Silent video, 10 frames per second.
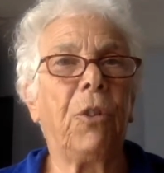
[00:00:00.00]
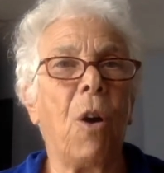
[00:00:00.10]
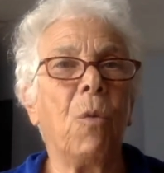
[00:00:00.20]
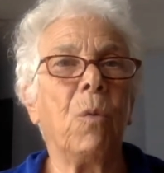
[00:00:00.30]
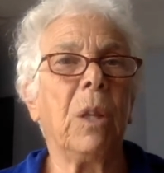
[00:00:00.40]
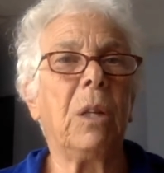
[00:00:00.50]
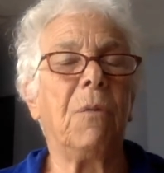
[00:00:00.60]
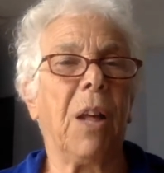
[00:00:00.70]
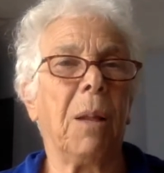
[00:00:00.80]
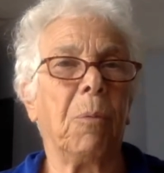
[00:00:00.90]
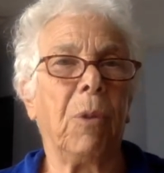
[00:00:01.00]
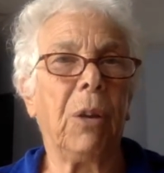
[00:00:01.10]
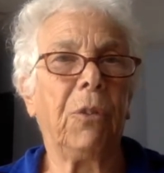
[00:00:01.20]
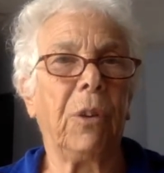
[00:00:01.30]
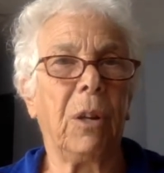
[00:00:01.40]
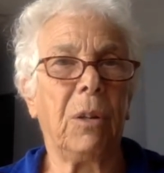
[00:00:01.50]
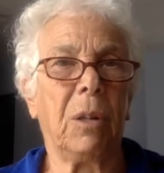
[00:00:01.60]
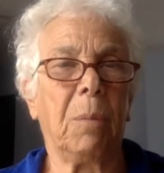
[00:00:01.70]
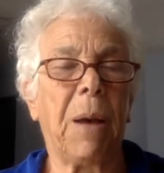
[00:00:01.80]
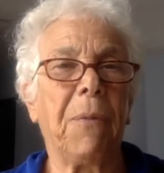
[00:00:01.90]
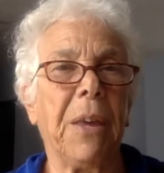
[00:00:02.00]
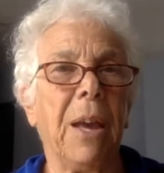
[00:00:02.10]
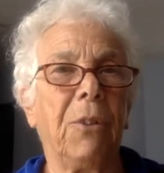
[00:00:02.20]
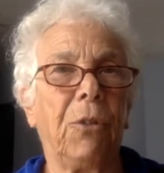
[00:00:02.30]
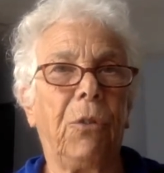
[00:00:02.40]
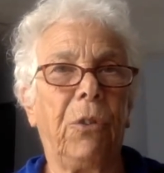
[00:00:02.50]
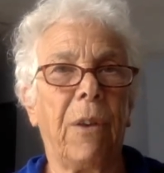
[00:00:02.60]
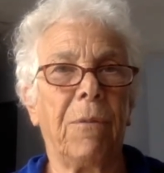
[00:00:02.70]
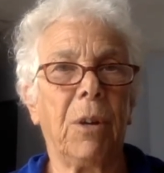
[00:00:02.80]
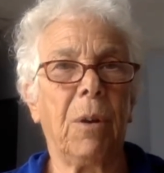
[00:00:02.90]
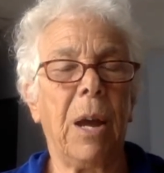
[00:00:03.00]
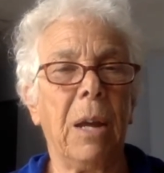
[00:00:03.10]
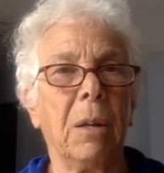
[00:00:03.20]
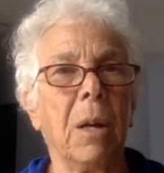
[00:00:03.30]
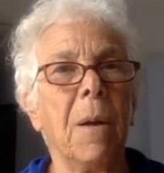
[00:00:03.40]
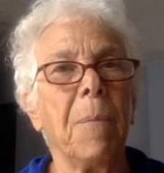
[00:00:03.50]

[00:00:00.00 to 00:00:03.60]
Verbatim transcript: don't really develop reason until about the age of seven or eight.